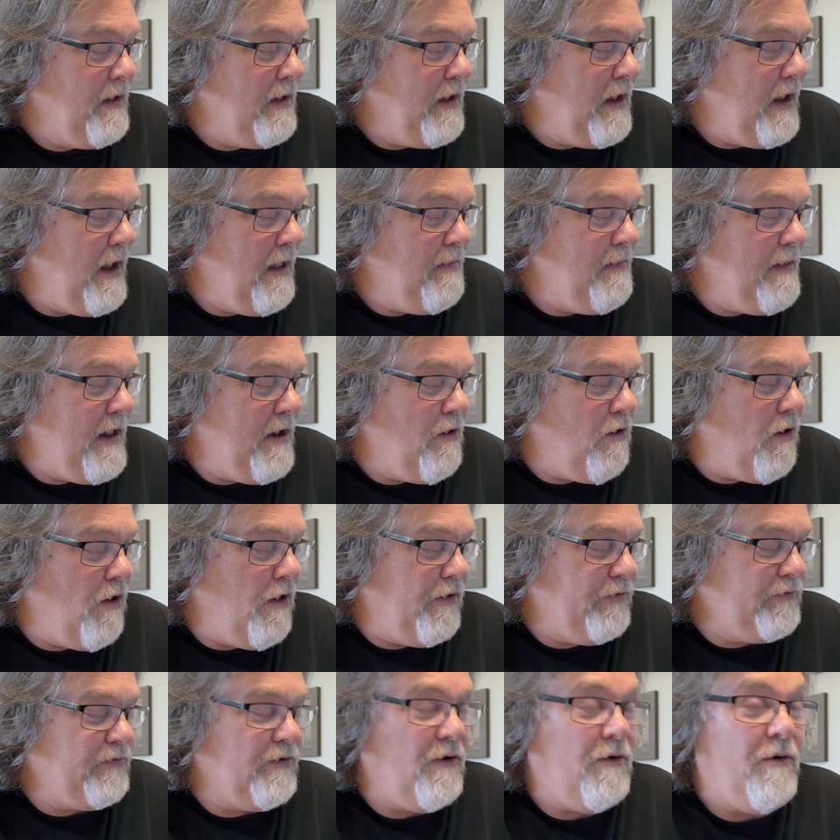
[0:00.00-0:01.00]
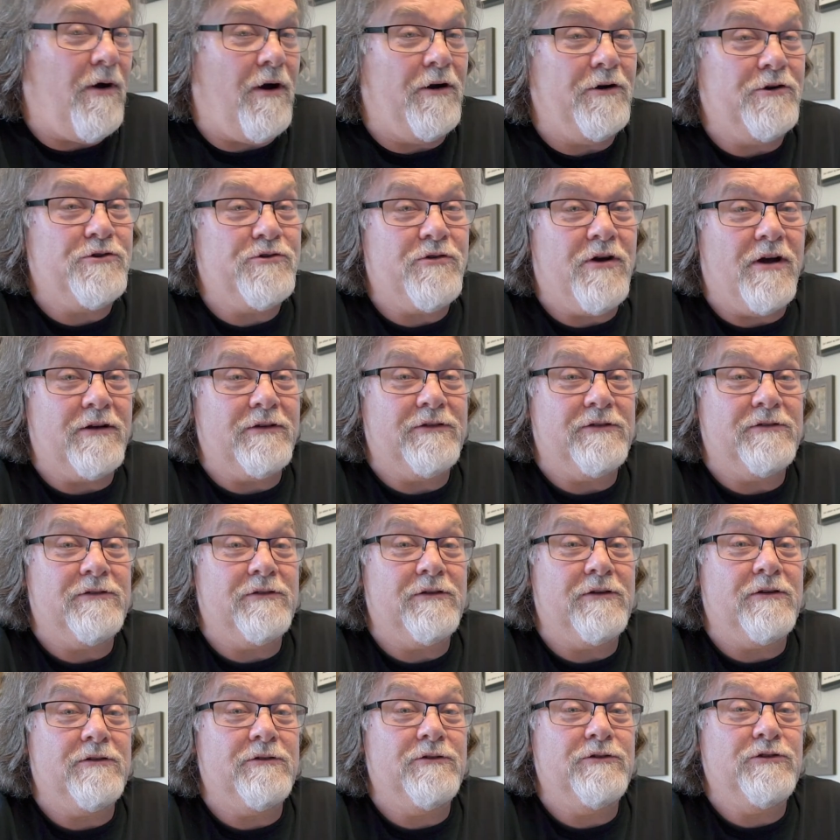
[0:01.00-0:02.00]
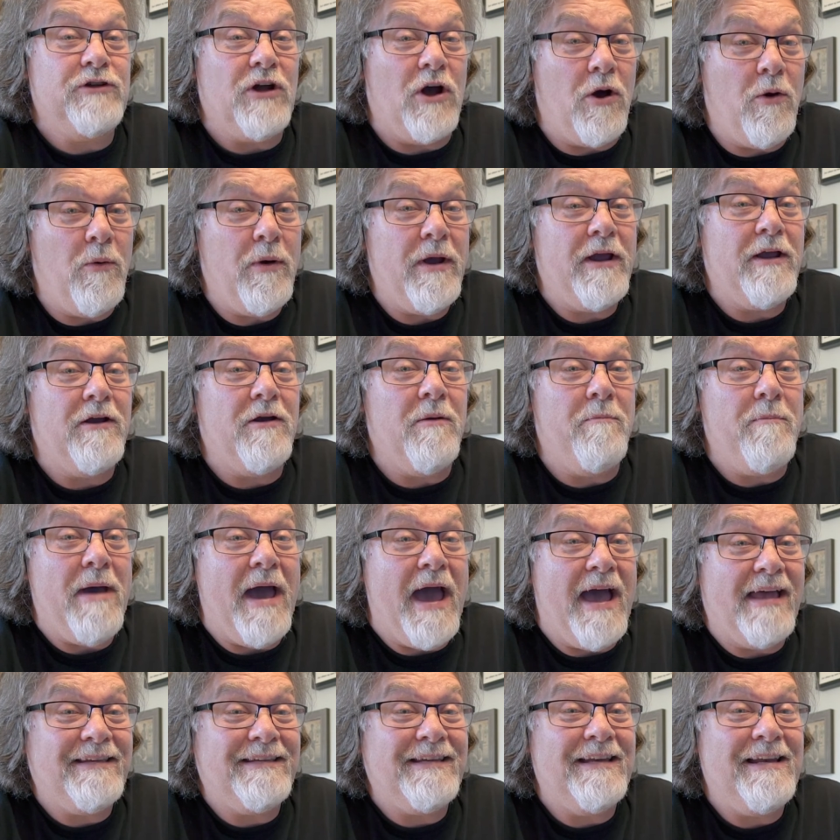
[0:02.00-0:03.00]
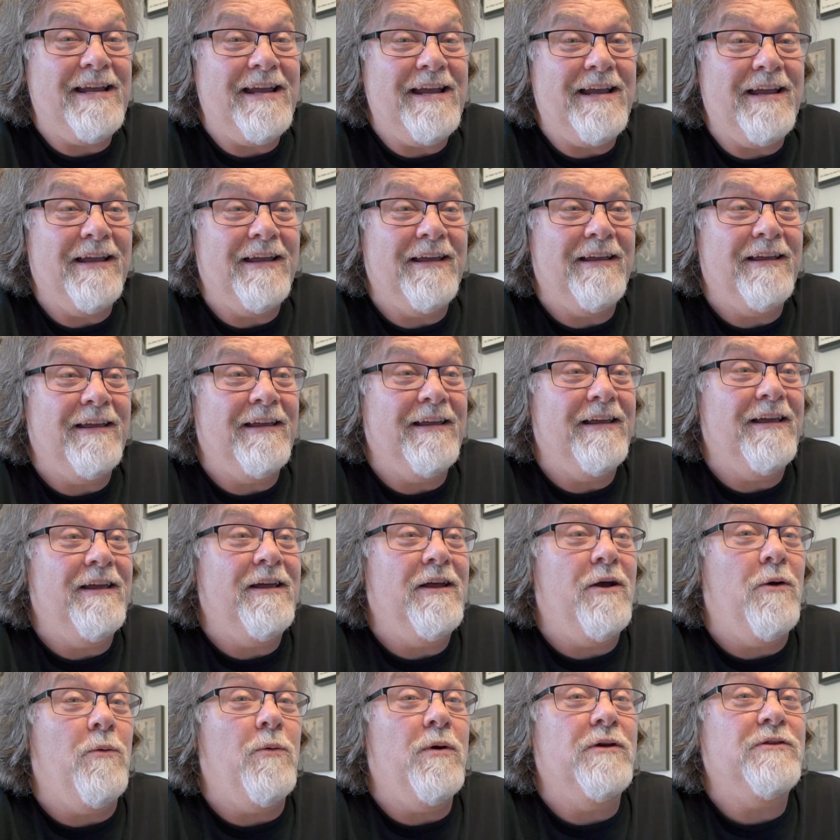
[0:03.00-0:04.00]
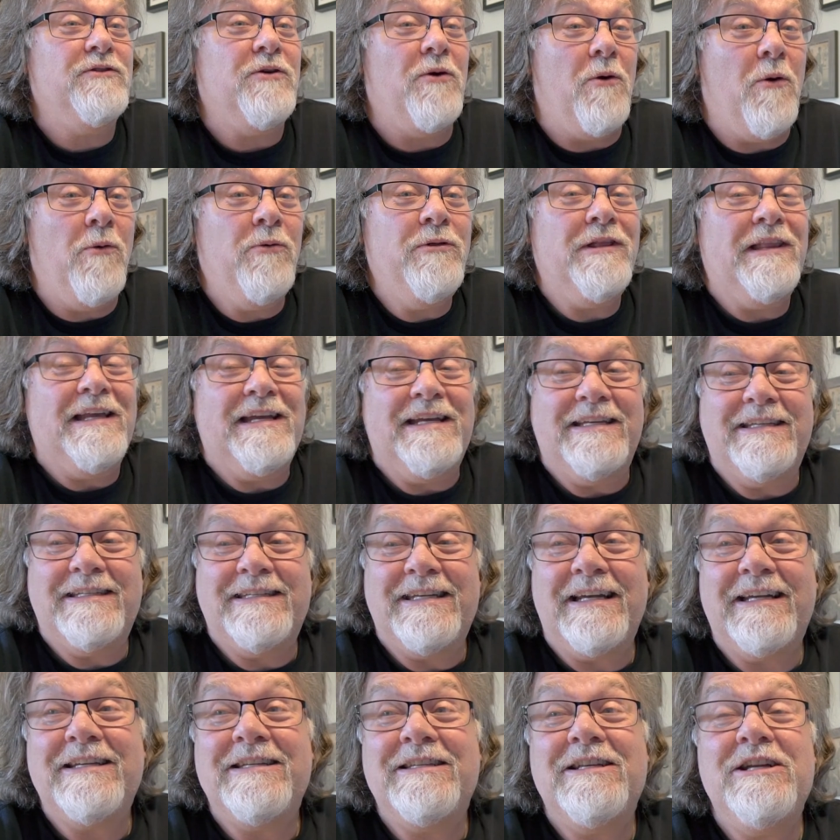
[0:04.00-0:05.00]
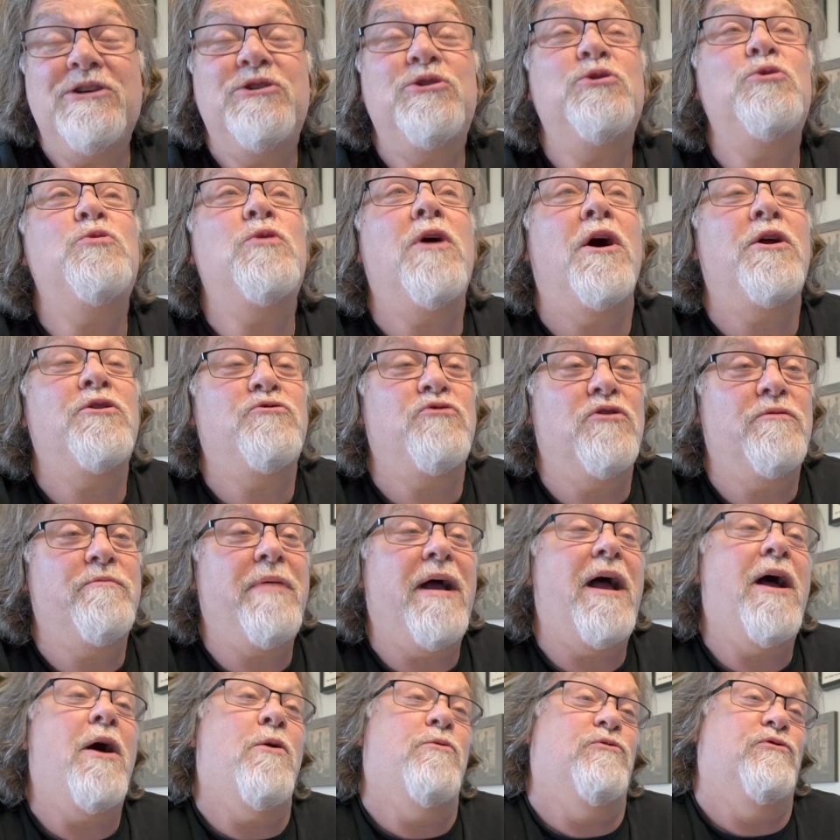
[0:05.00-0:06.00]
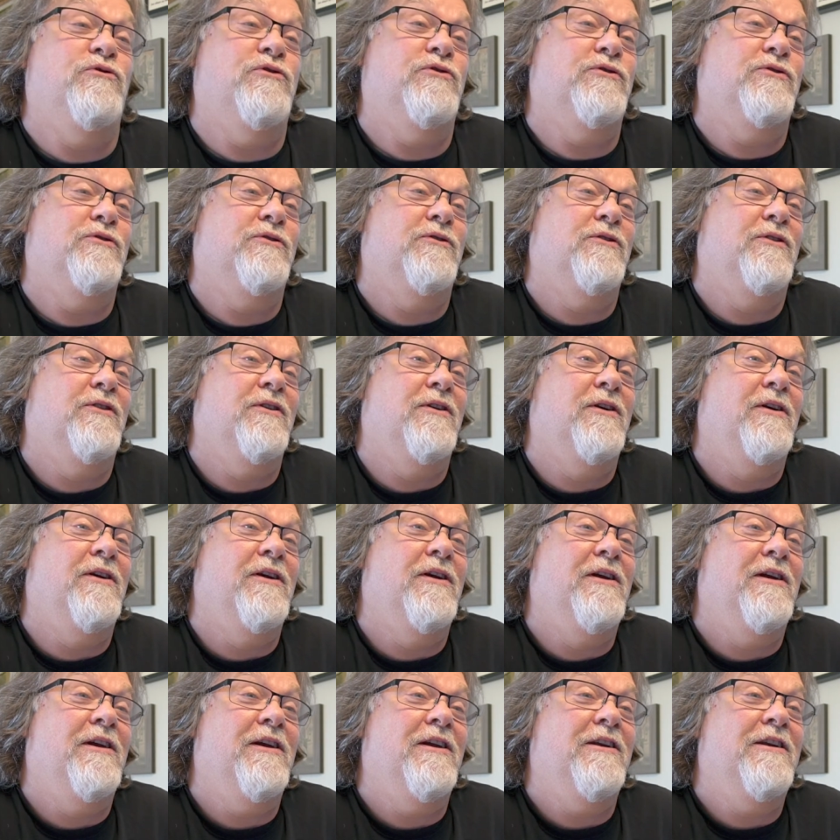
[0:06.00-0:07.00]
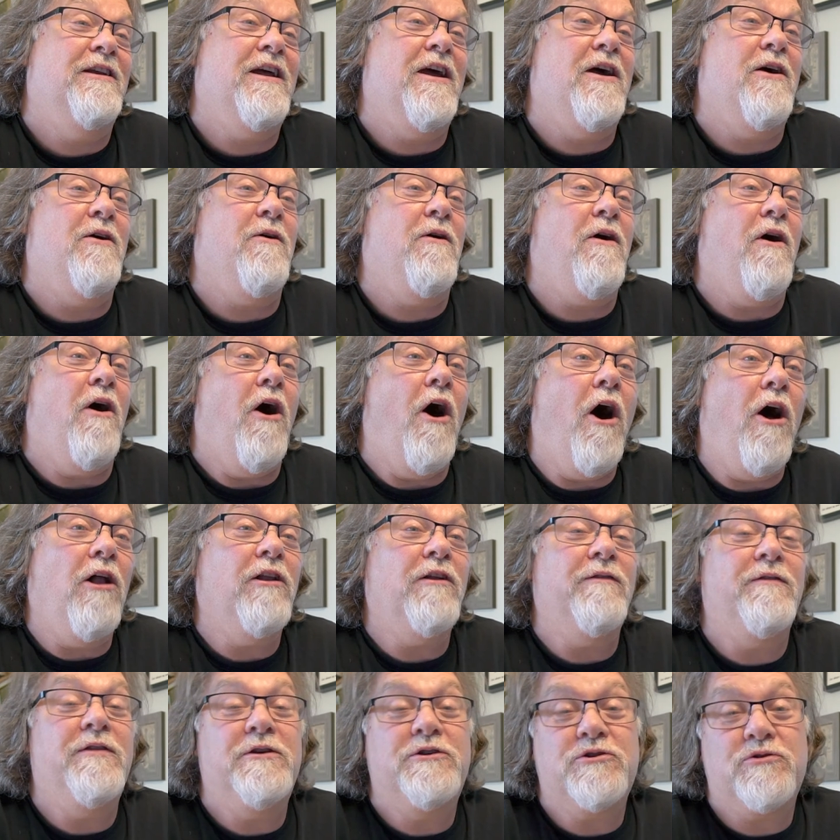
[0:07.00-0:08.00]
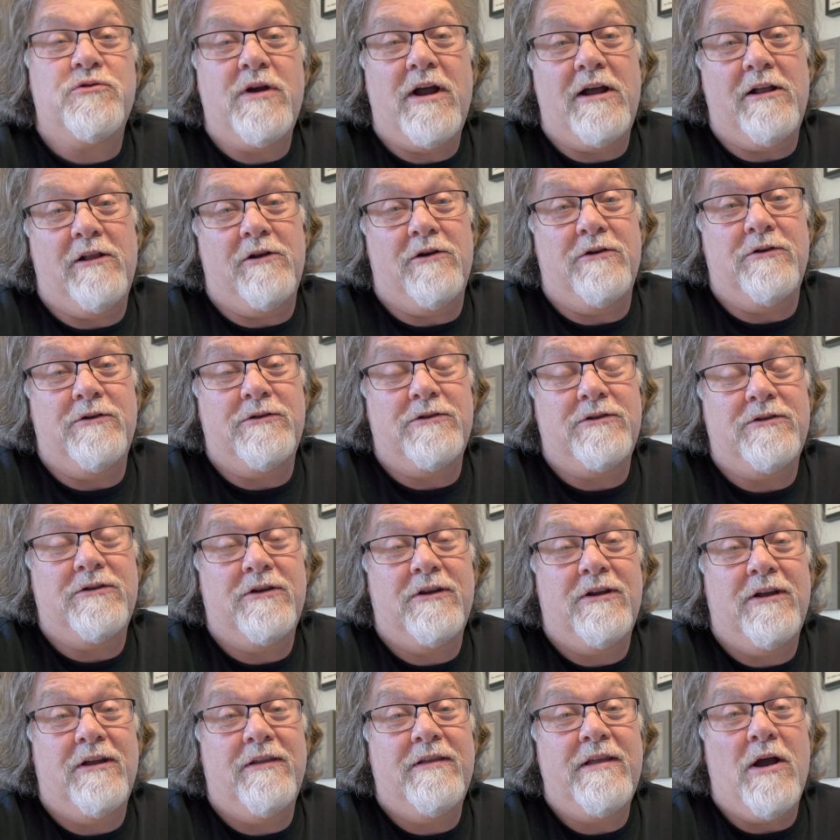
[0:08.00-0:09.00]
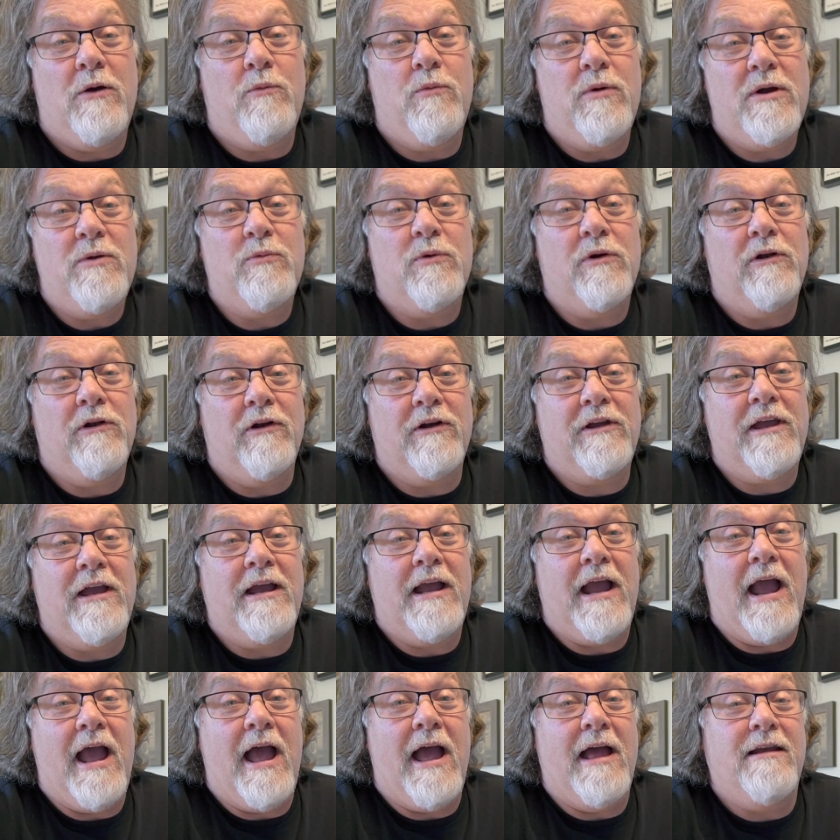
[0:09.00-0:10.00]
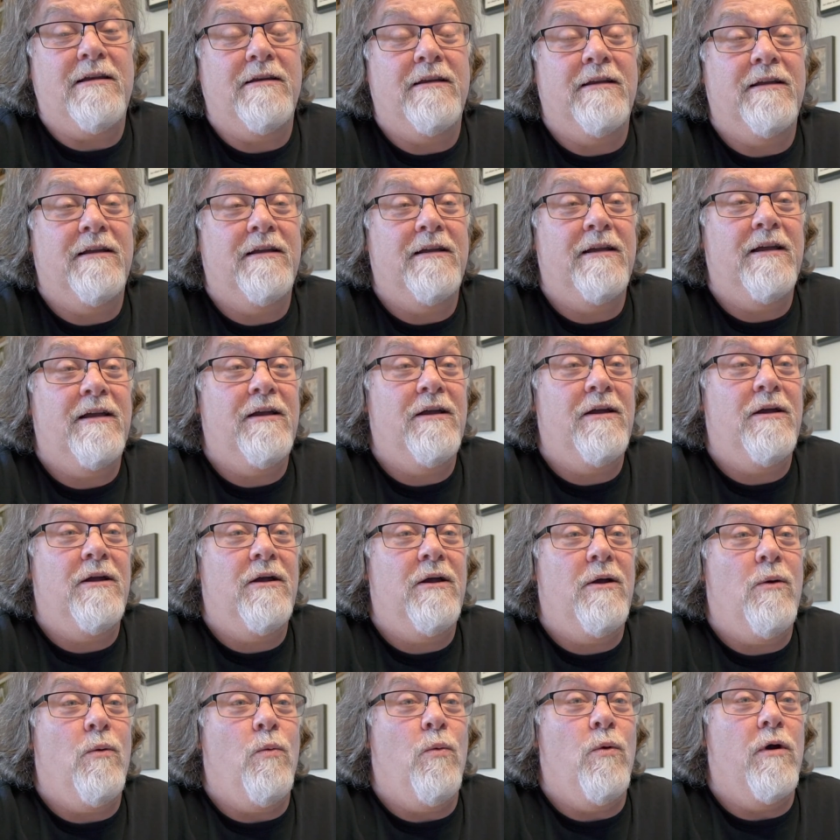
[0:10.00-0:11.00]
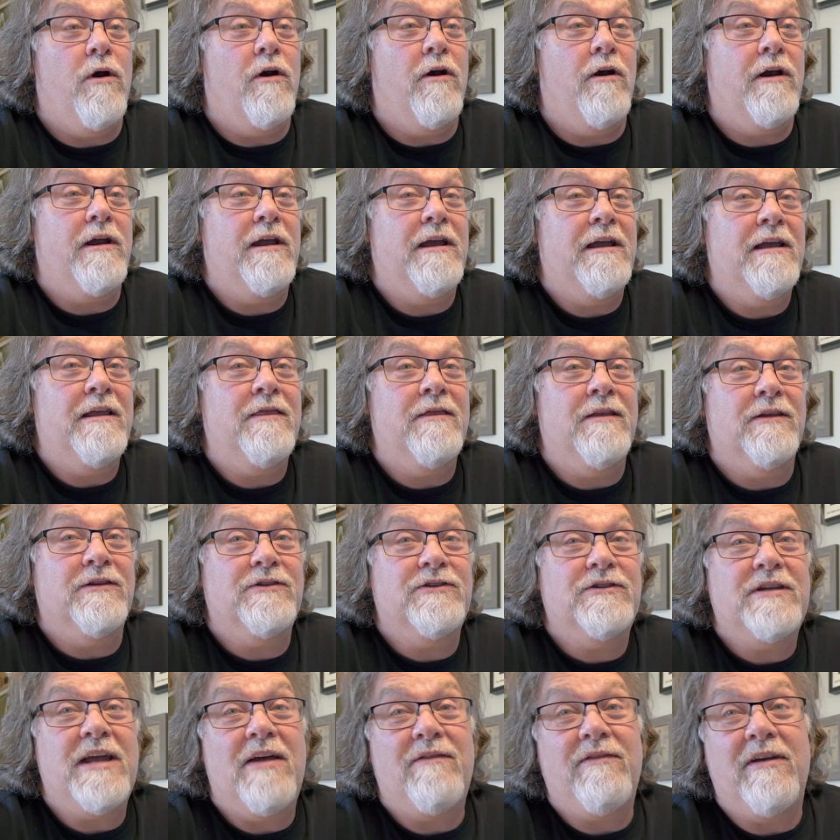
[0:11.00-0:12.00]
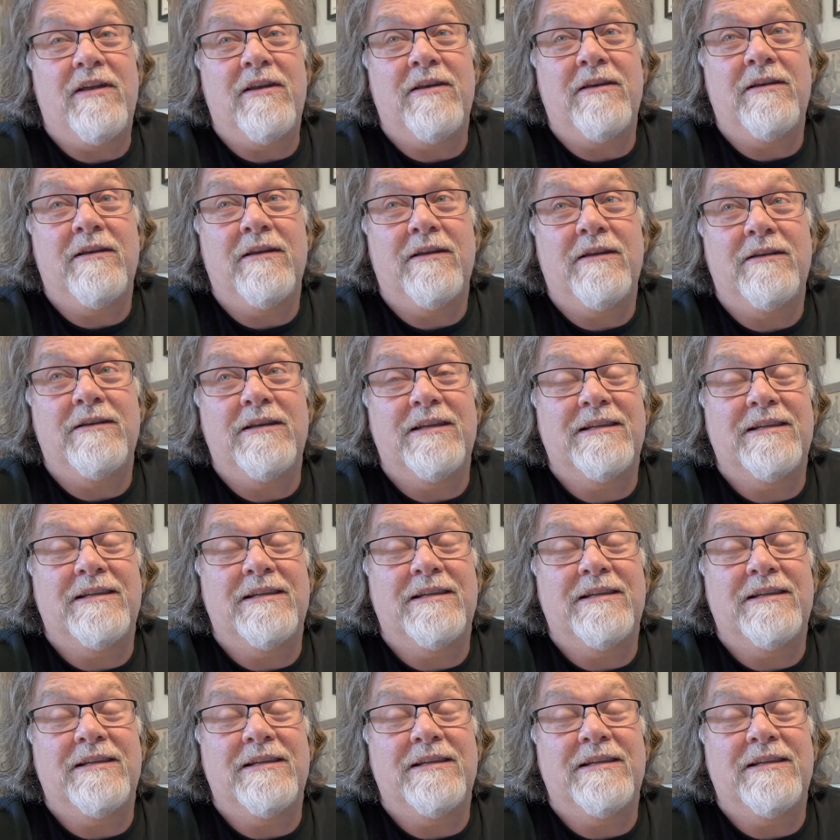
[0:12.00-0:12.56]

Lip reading: And then also our truck's towing capacity was only 6,200 pounds. Now, all of the trailers that we were looking at were in the 7,000 to